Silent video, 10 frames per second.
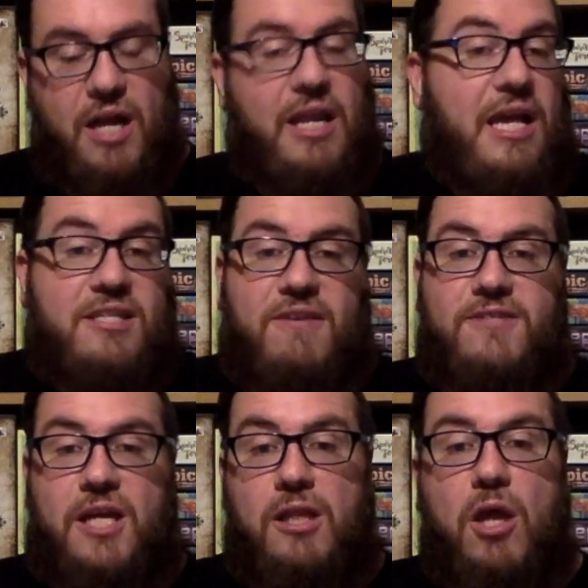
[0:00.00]
And as I
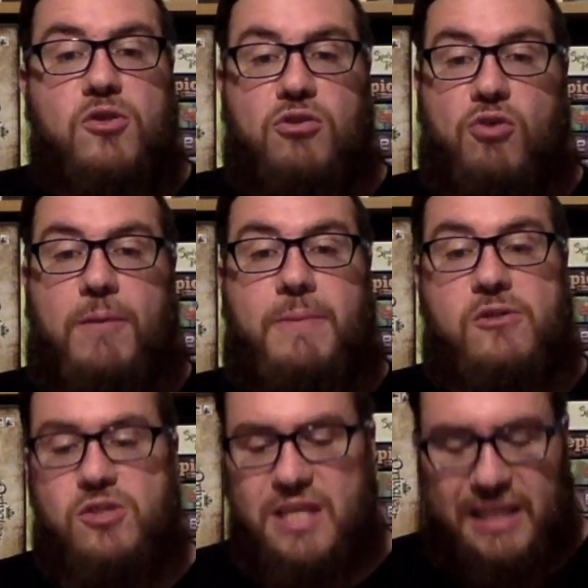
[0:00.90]
say, loads of great
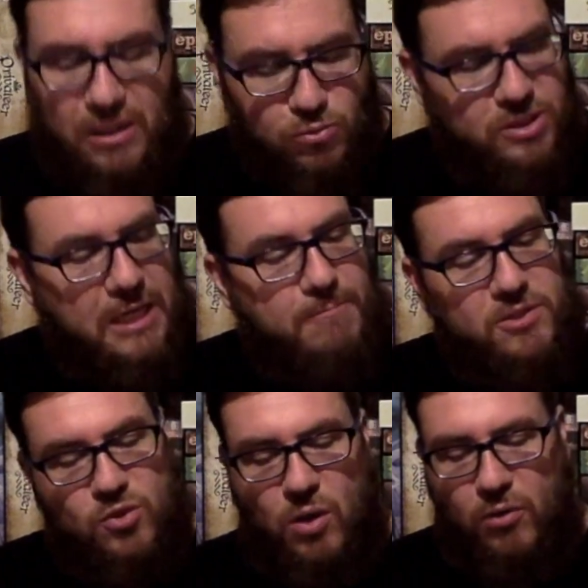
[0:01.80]
pictures and little
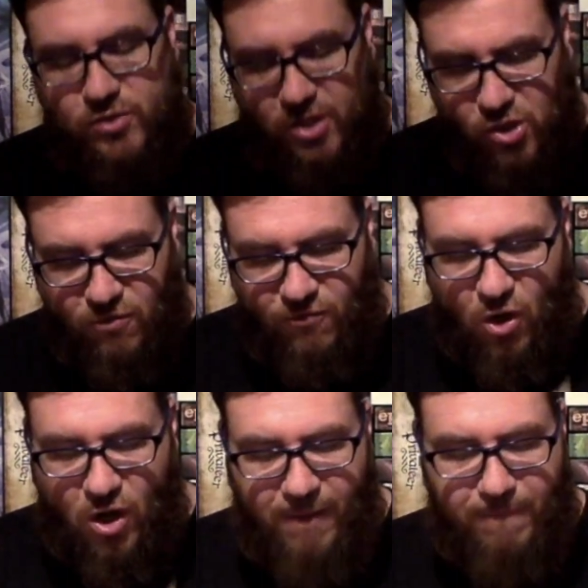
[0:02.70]
tips as well. So you've
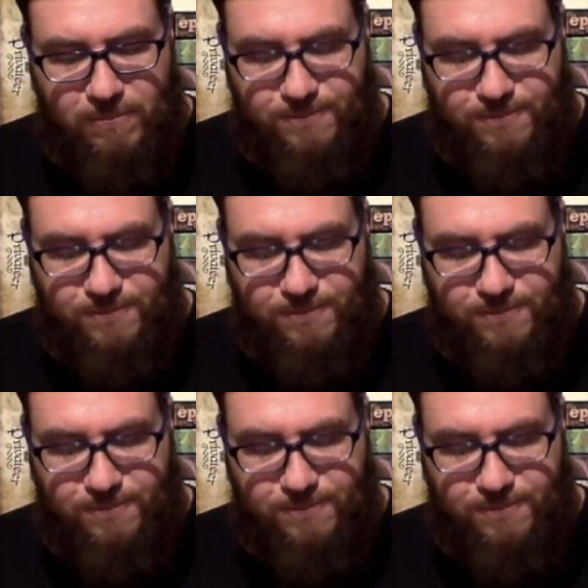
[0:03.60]
got